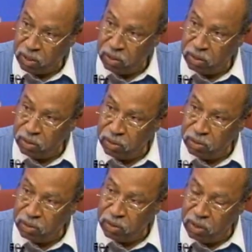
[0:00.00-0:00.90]
to
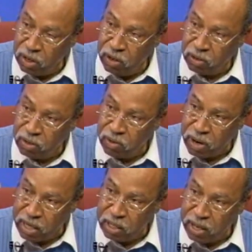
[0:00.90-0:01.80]
know, to
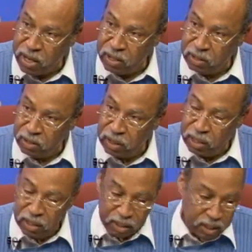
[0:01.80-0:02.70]
write down
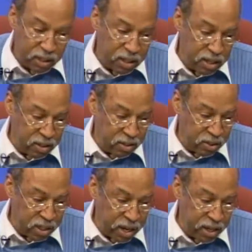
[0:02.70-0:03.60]
and to
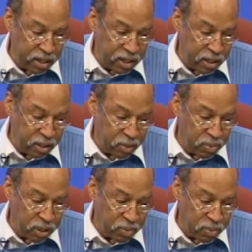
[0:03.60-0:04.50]
understand. And it's
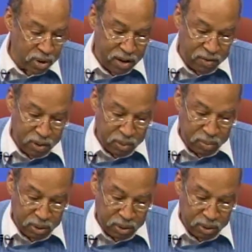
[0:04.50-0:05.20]
in Proverbs,